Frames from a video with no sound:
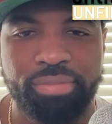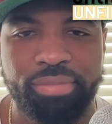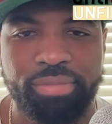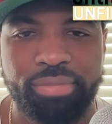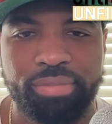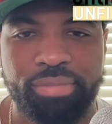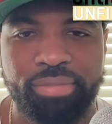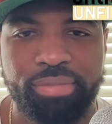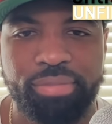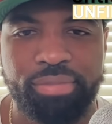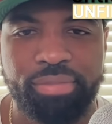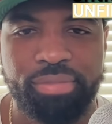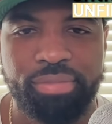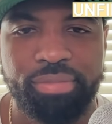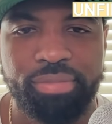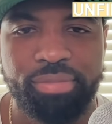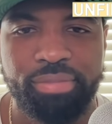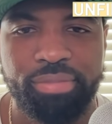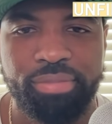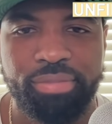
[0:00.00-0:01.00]

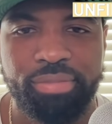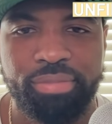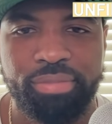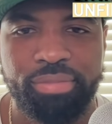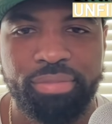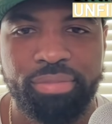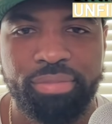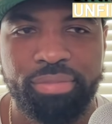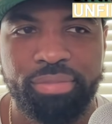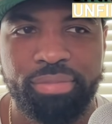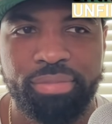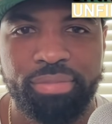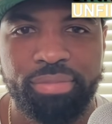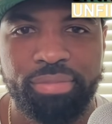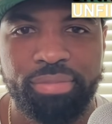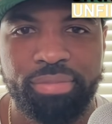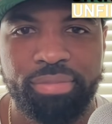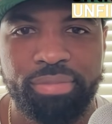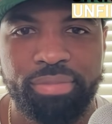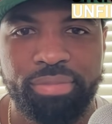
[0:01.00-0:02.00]

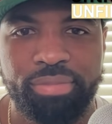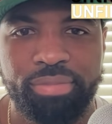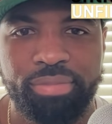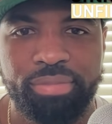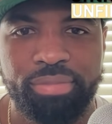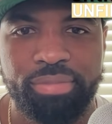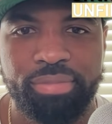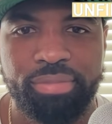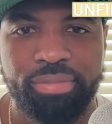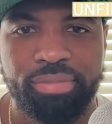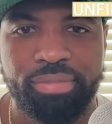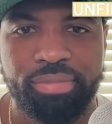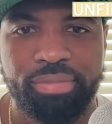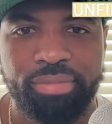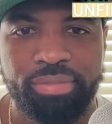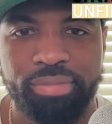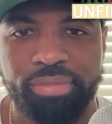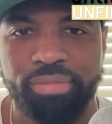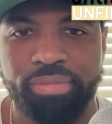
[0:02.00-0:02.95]
The person shown says nothing.